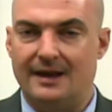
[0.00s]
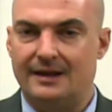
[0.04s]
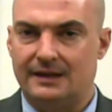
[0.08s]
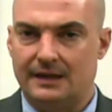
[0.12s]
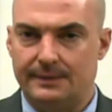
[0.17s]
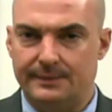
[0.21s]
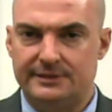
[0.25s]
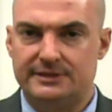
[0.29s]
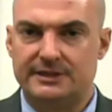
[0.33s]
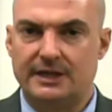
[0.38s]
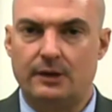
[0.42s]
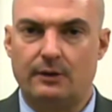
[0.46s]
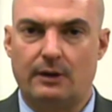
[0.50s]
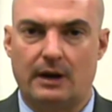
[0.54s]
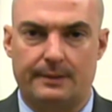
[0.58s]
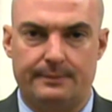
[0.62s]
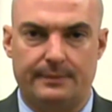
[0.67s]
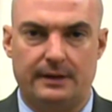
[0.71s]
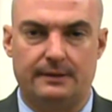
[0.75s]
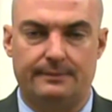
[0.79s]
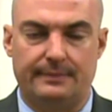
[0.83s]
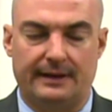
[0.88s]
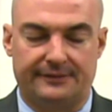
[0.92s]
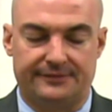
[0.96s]
Let me tell you what I
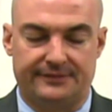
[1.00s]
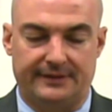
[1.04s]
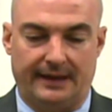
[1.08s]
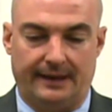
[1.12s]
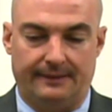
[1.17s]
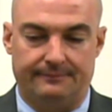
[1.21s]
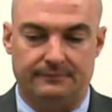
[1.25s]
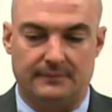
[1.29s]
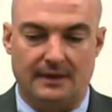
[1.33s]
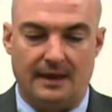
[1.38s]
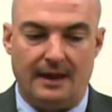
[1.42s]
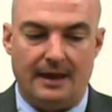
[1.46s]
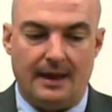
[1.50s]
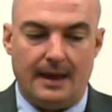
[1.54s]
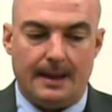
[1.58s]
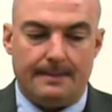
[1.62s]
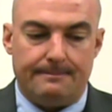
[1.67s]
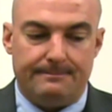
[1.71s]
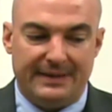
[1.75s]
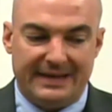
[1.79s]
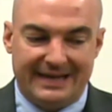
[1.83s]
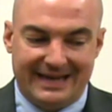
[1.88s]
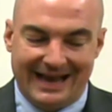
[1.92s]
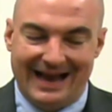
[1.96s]
mean about that.
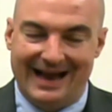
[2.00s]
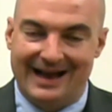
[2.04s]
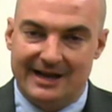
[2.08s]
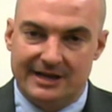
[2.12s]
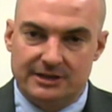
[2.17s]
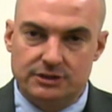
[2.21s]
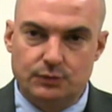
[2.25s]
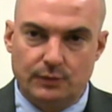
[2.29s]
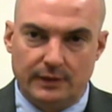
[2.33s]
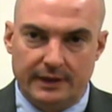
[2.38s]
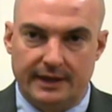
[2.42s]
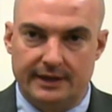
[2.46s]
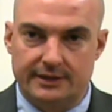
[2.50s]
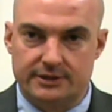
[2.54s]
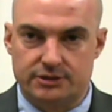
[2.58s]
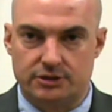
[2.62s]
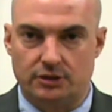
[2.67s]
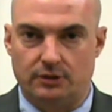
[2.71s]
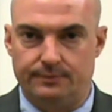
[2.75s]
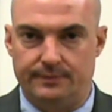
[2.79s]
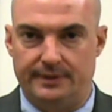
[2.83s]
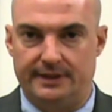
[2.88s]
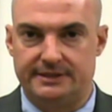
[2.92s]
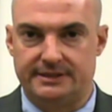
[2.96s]
Because we get
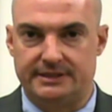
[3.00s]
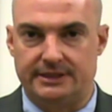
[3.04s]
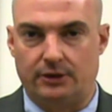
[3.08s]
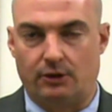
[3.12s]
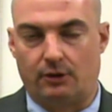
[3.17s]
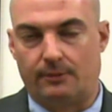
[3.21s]
so busy,